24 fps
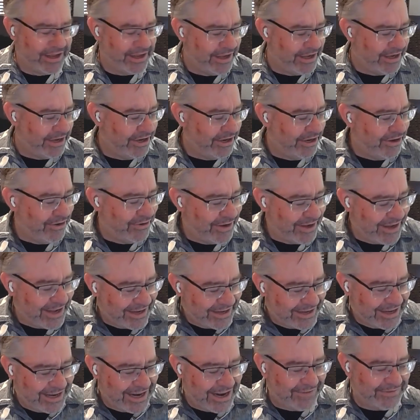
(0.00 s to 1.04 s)

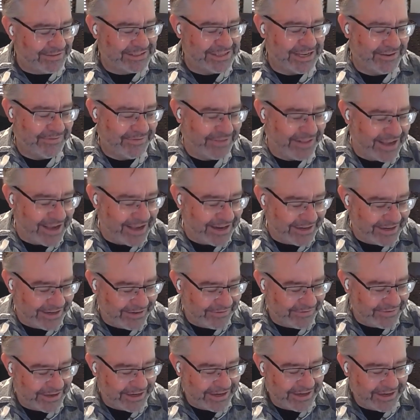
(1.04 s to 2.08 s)
can have a safe landing
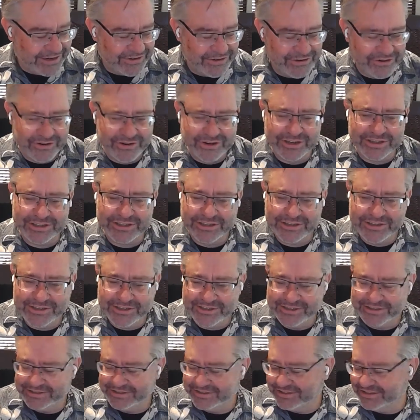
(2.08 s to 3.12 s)
if they need insurance?
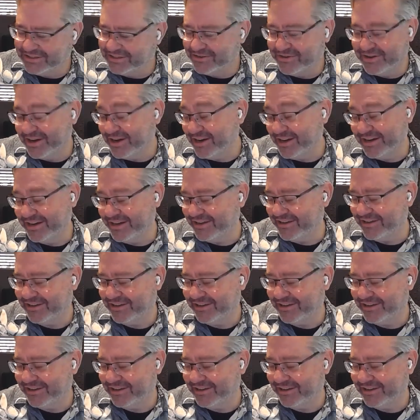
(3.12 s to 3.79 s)
It's a great idea.